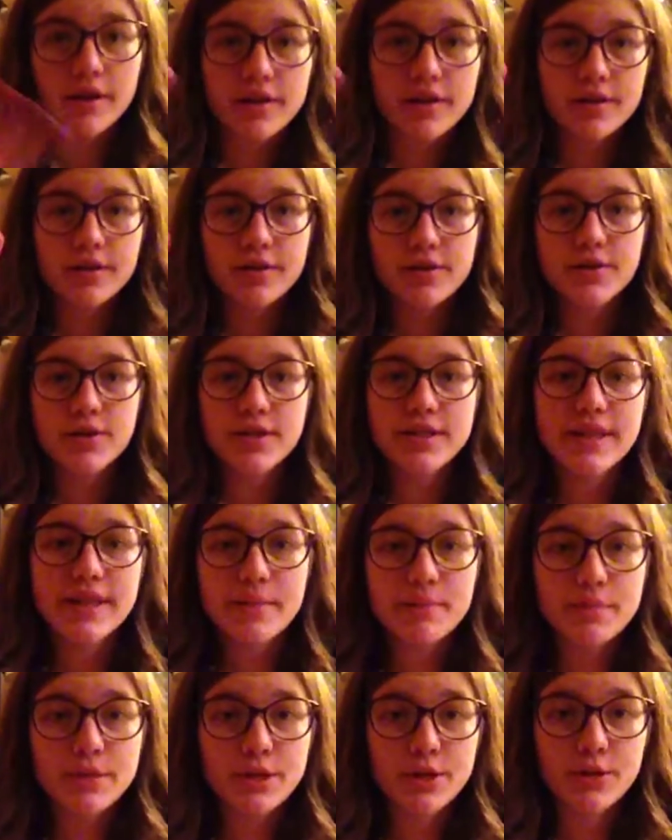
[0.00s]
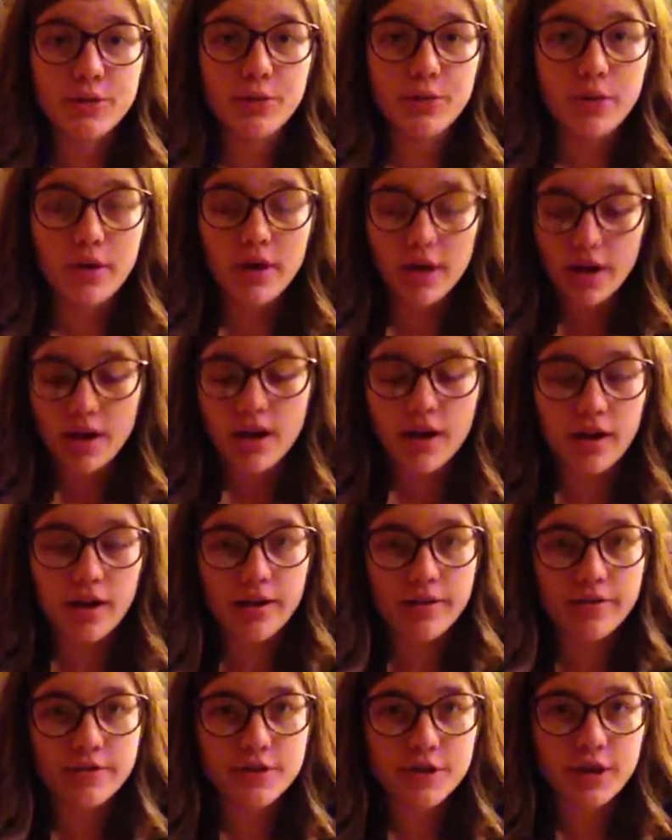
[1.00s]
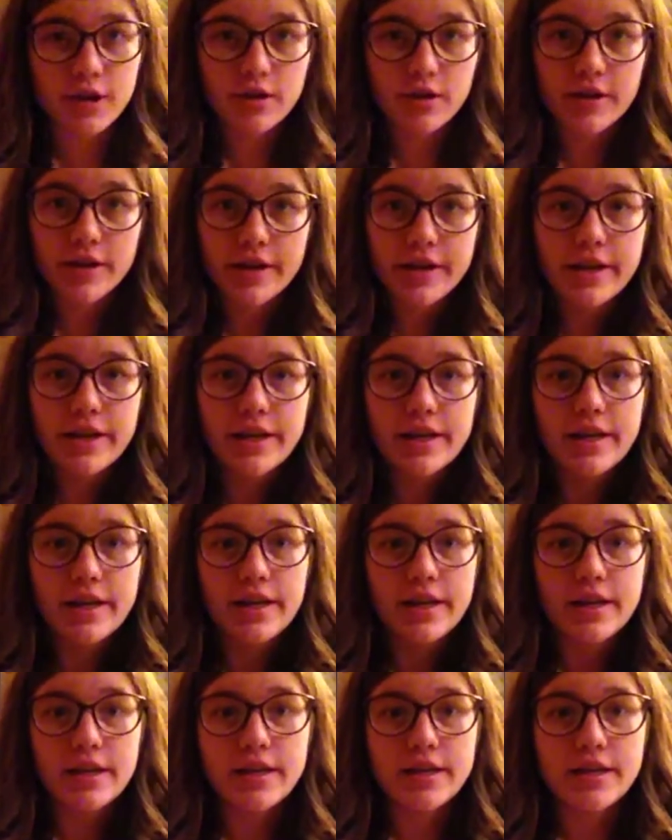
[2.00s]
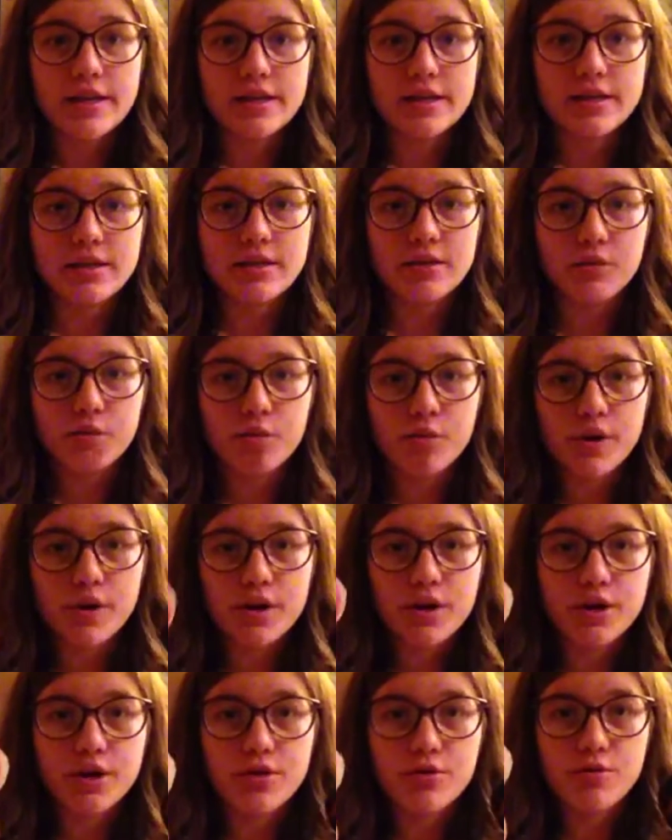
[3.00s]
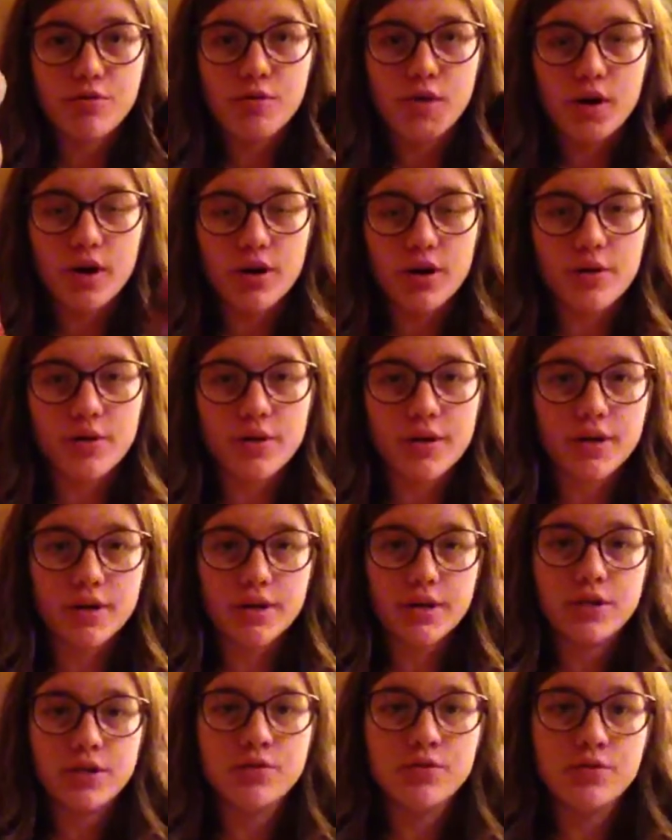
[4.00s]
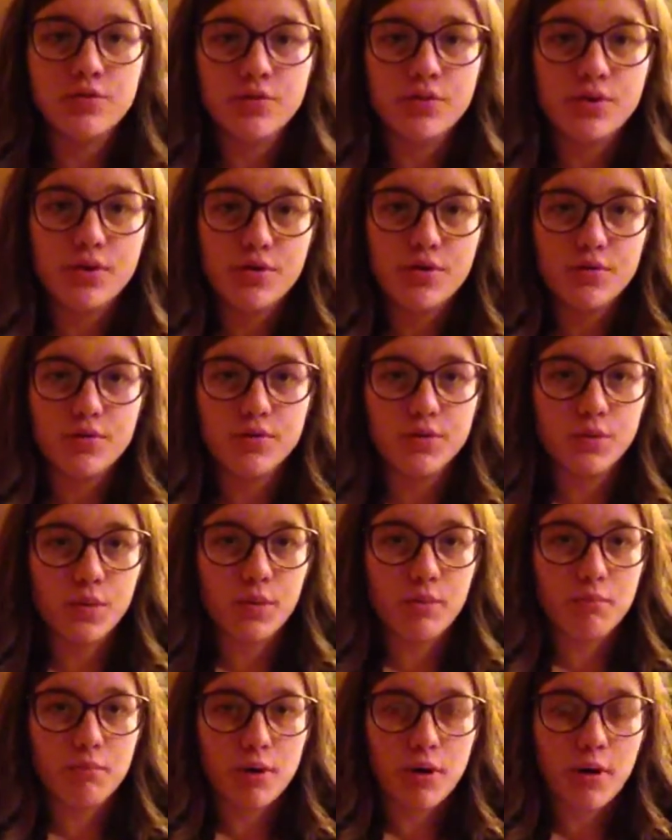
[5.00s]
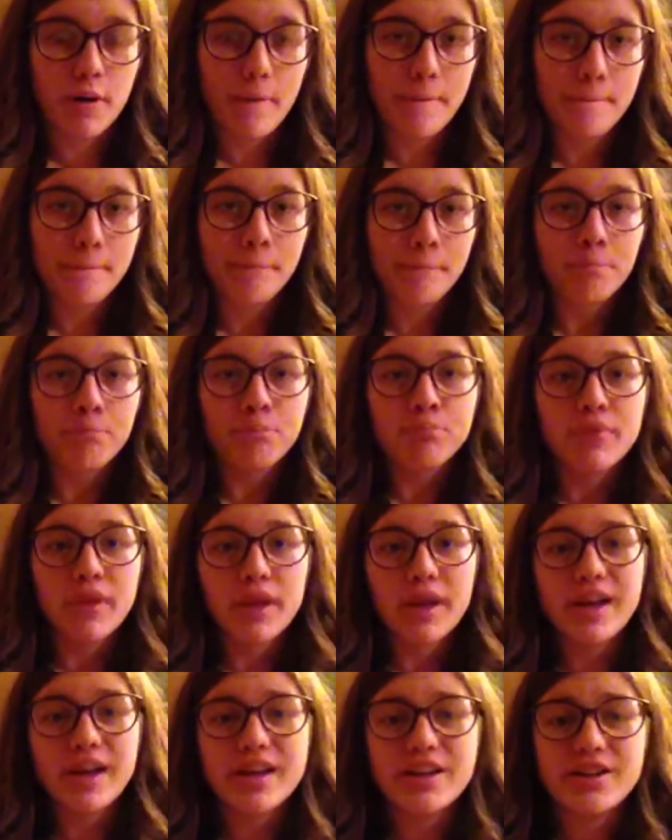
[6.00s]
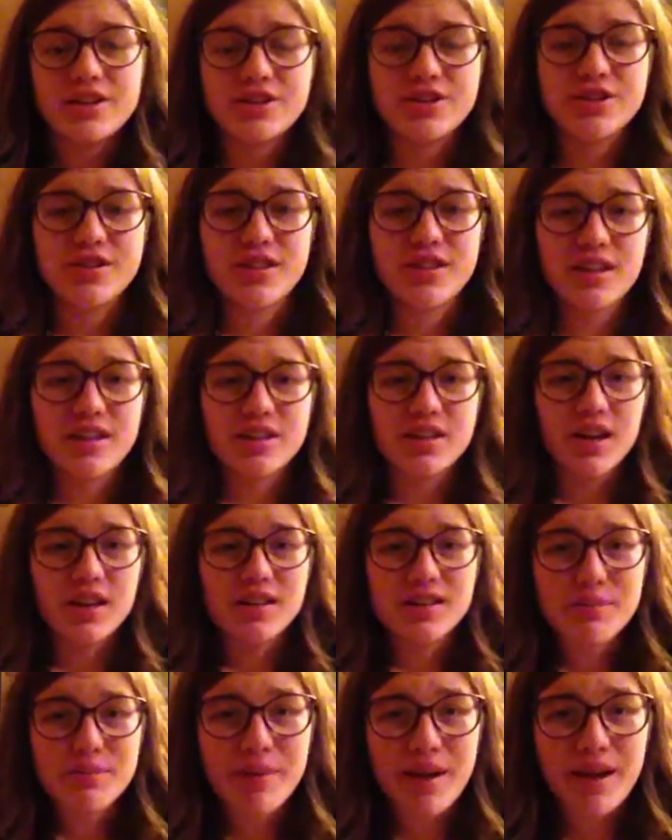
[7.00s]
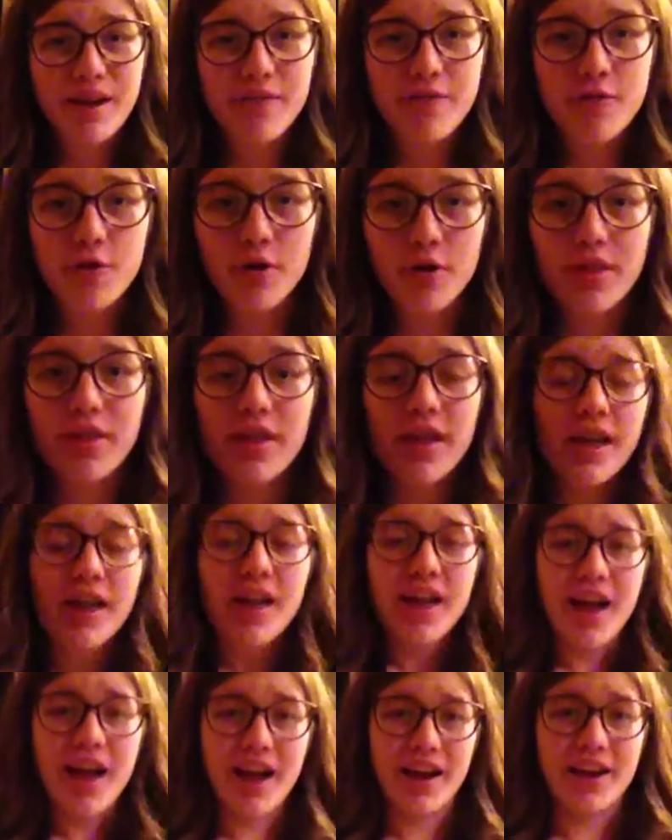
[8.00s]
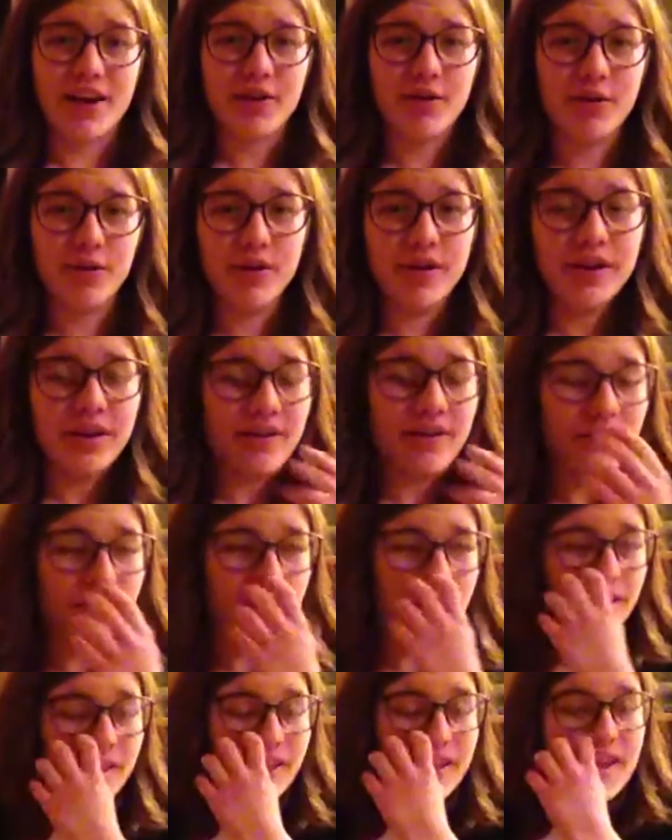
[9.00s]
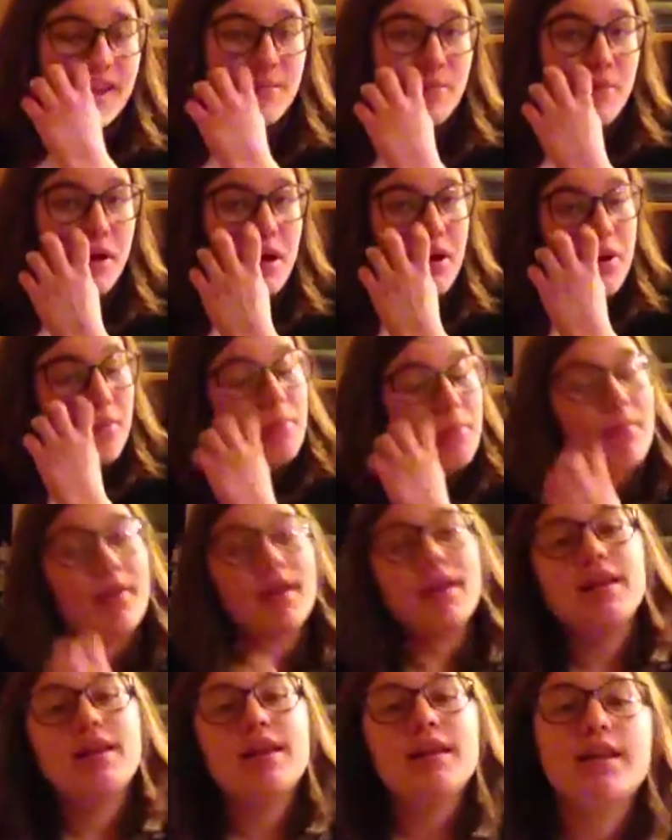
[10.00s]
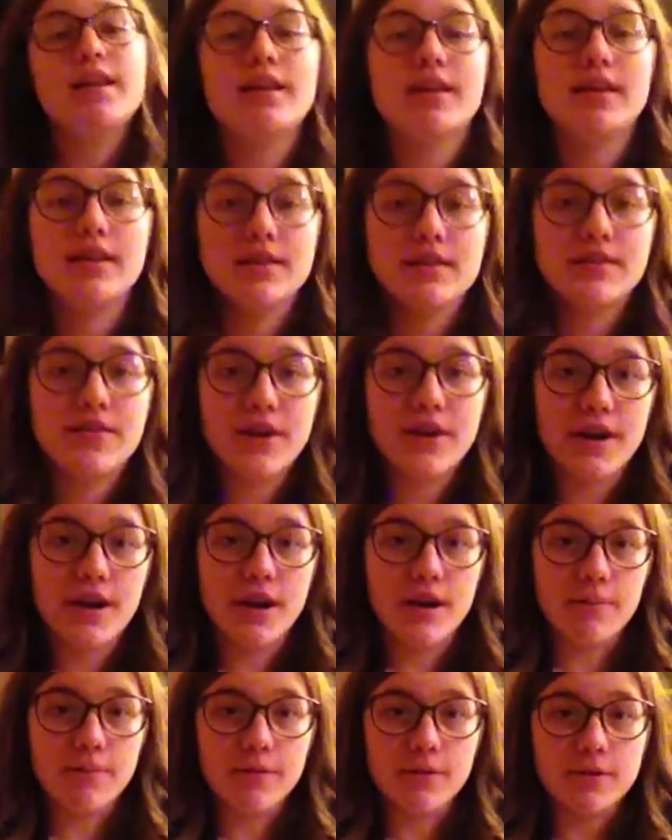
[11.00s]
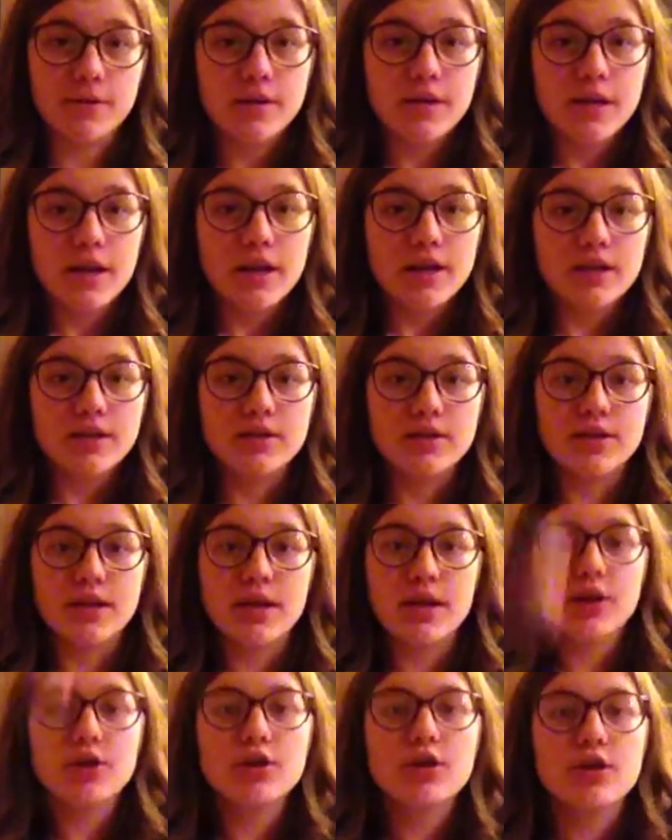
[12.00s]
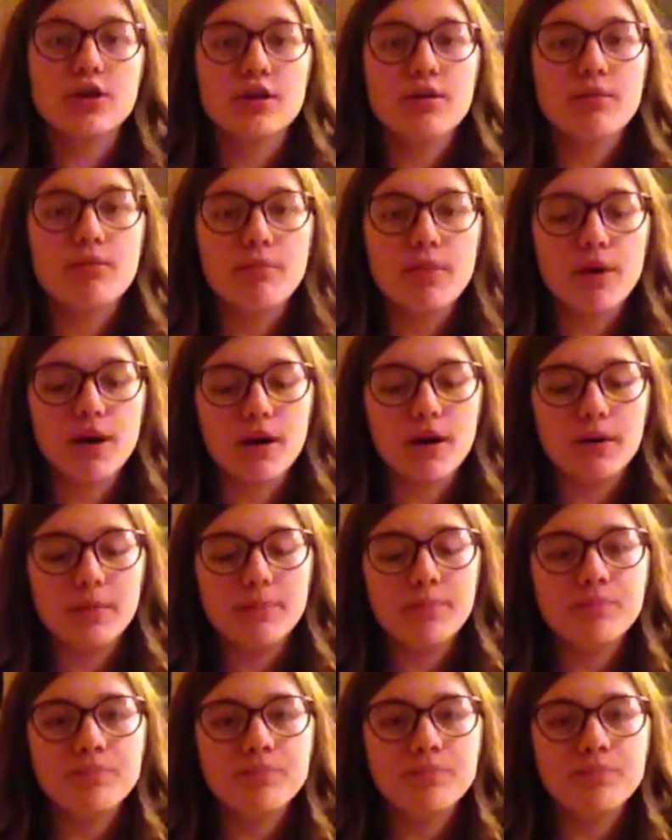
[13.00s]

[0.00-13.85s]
So step 2 of juggling is when you are going to use 1 ball and you're just going to toss it back and forth. I know, very lame, but it is very helpful. So take your ball,